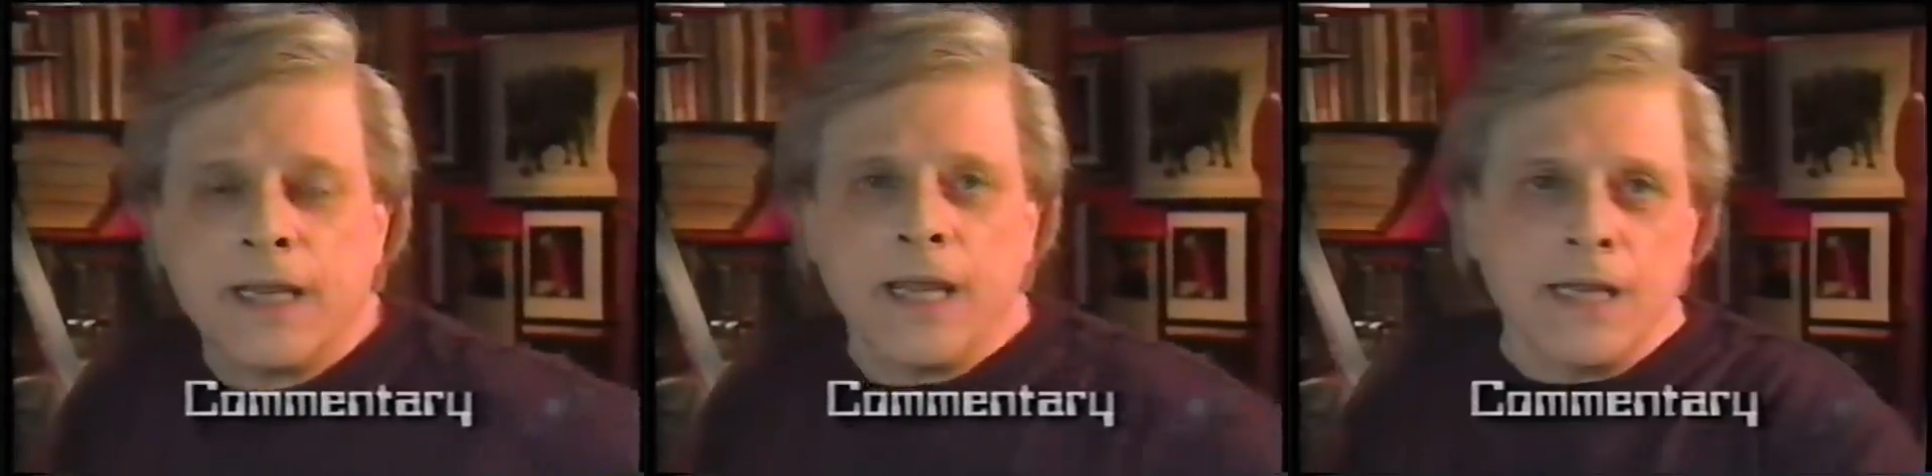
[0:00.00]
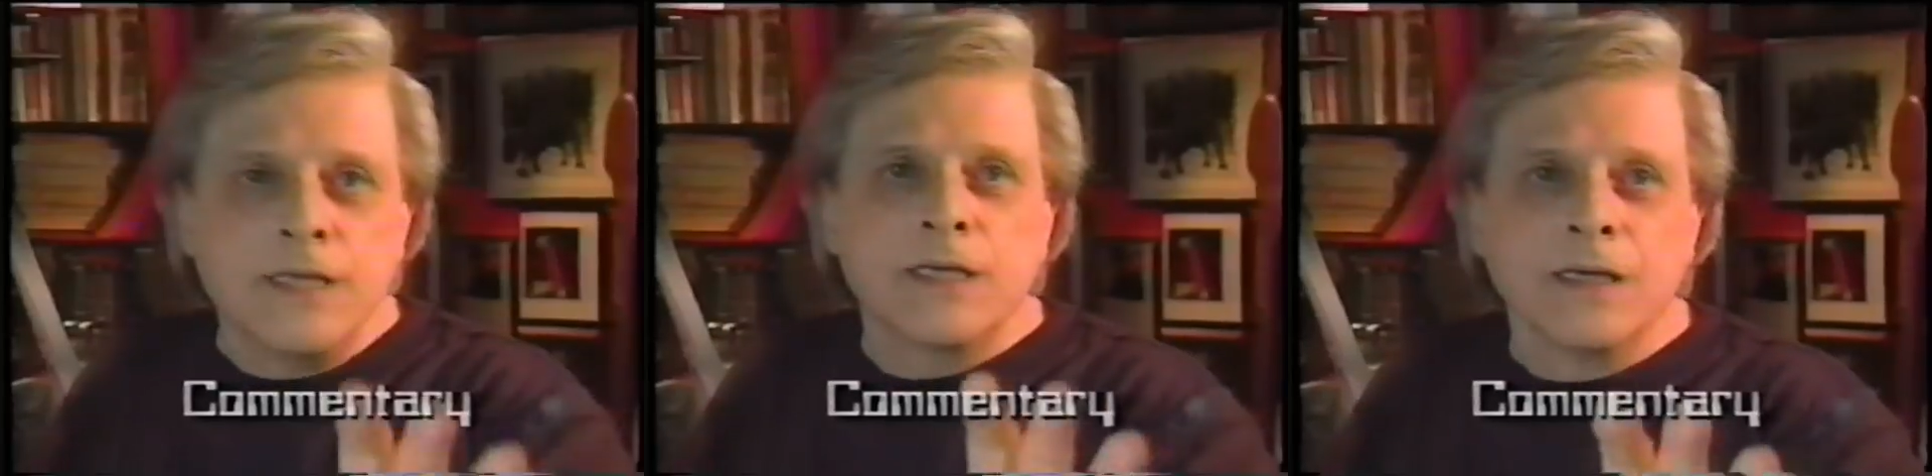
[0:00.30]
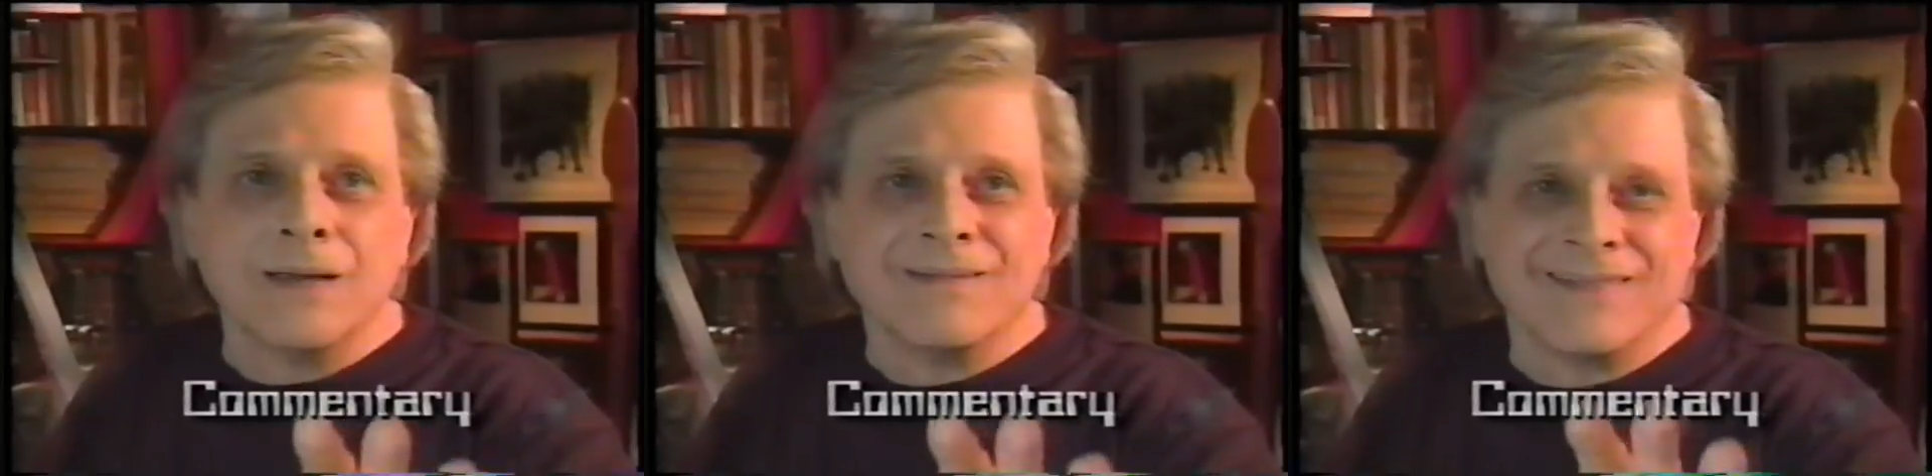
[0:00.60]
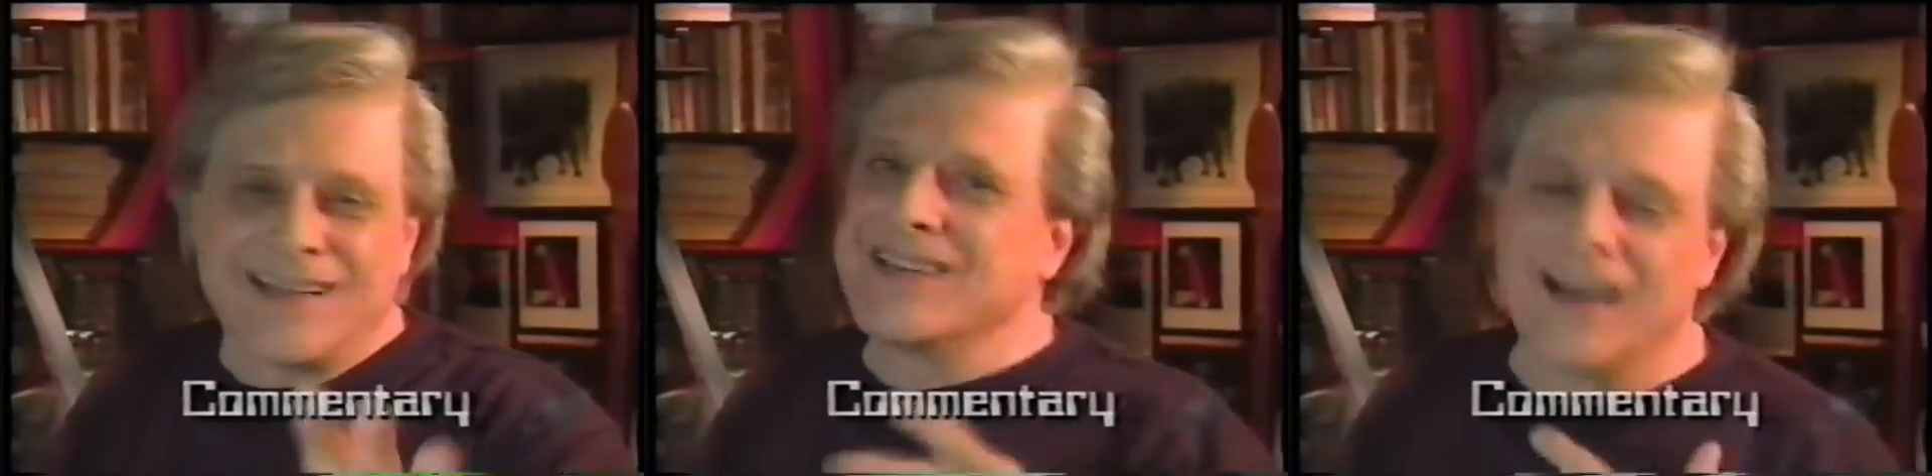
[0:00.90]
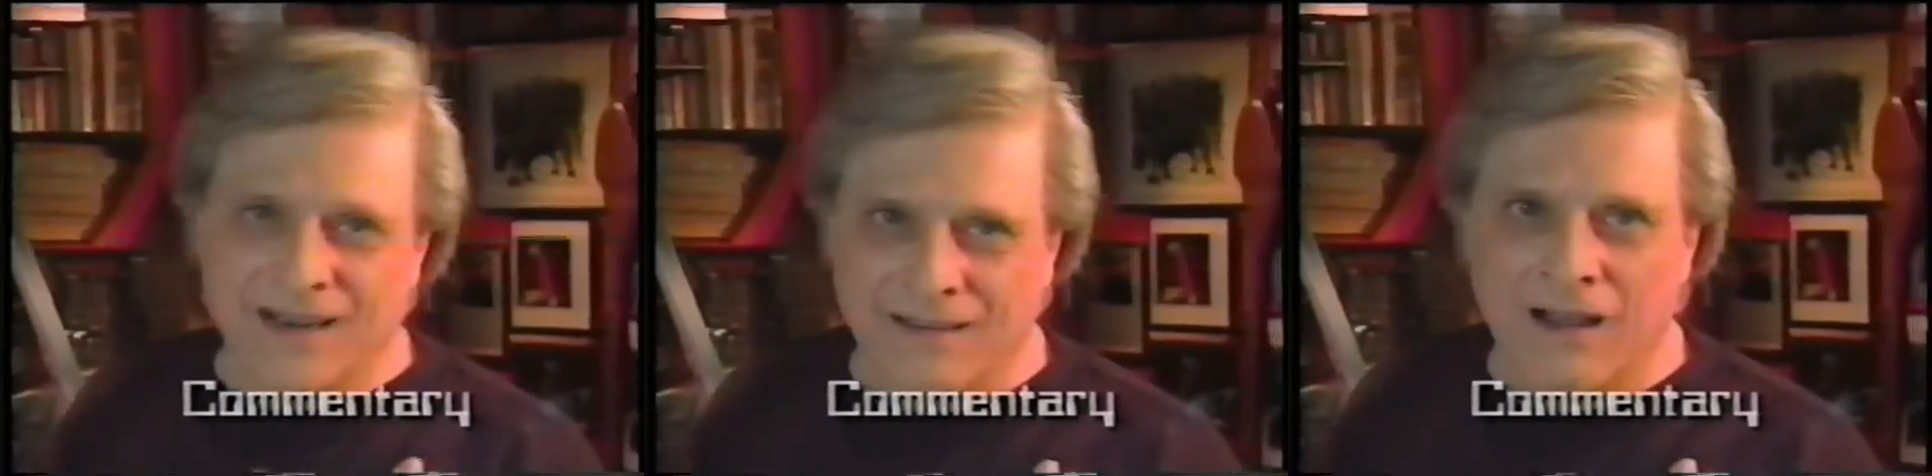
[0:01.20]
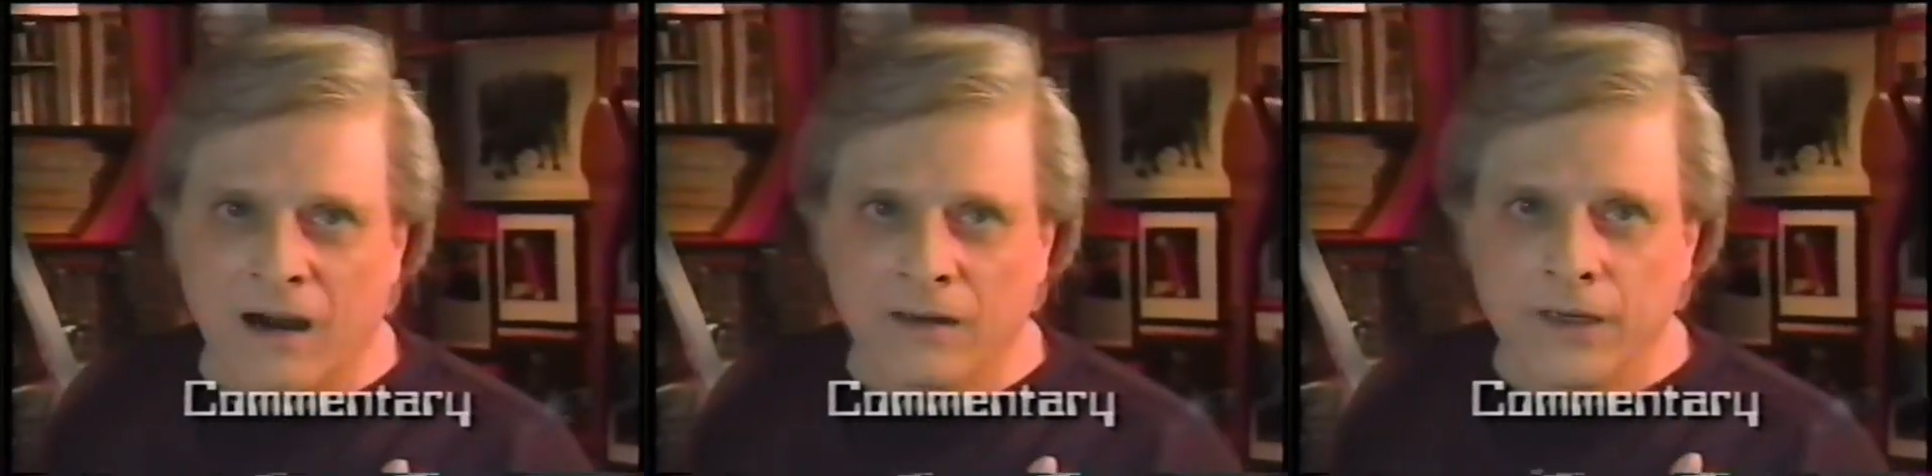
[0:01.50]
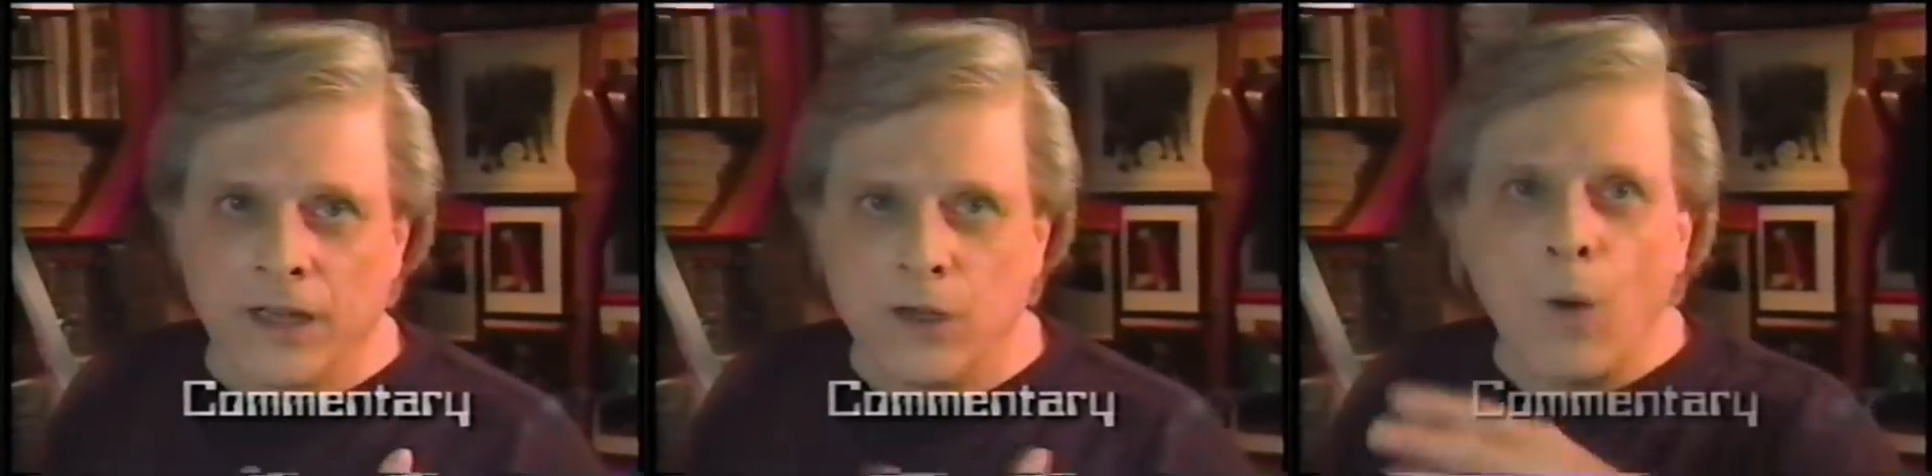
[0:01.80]
Kids, listen to Uncle Harlan.
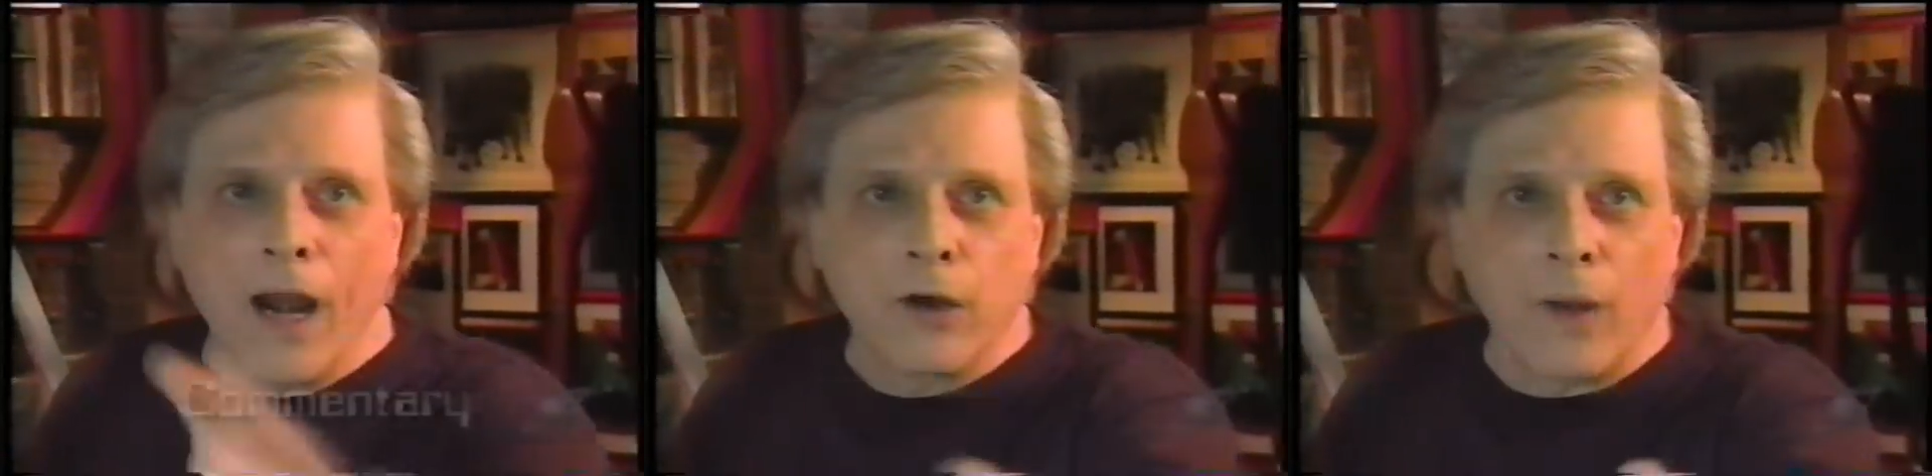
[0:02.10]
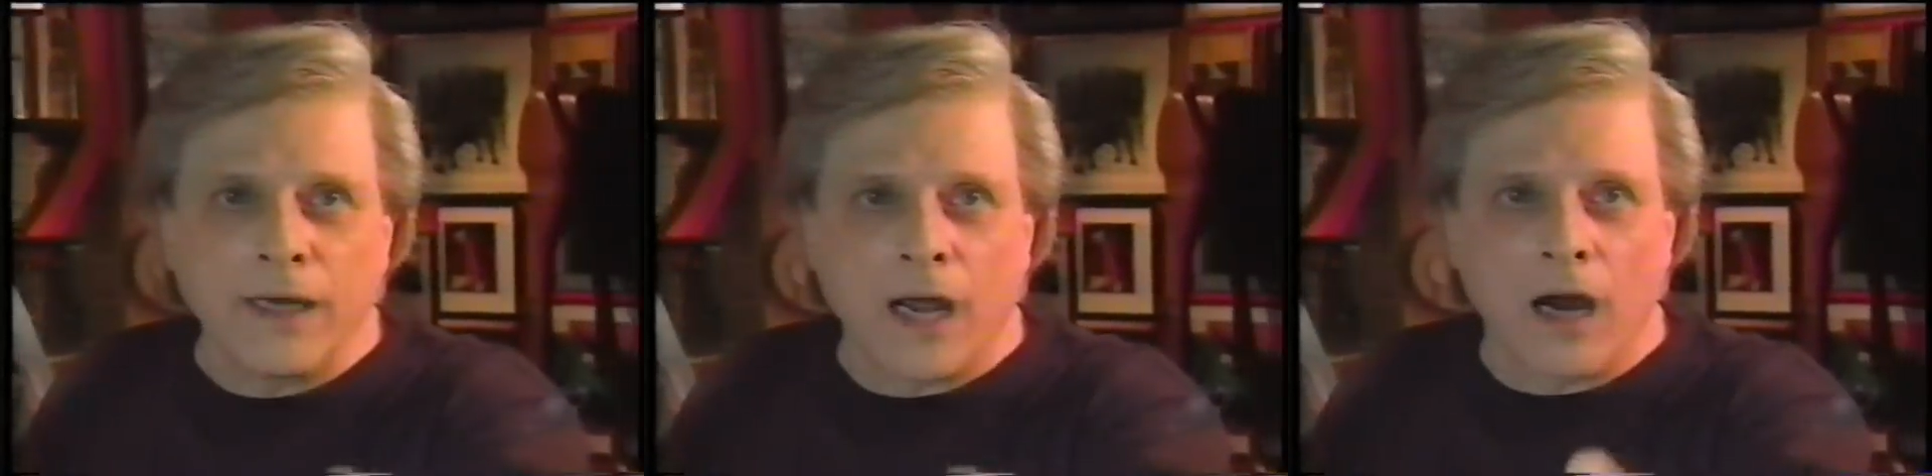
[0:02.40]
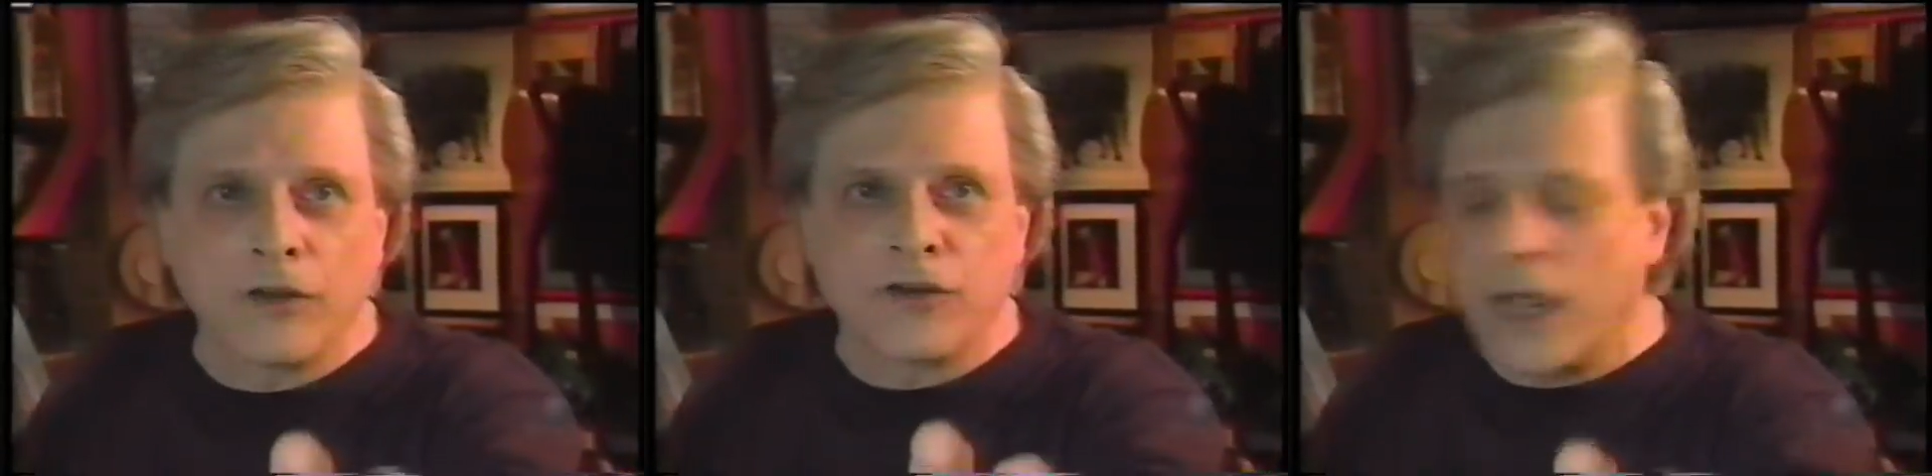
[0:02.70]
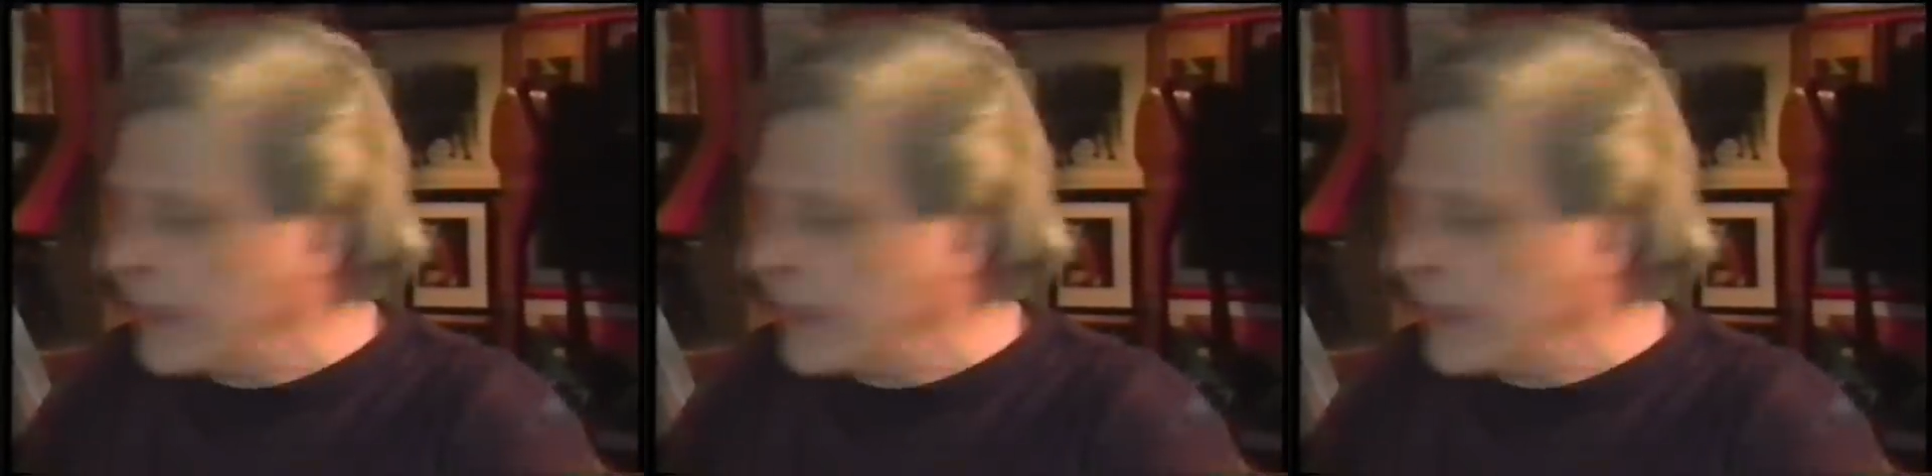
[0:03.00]
You want a great card set?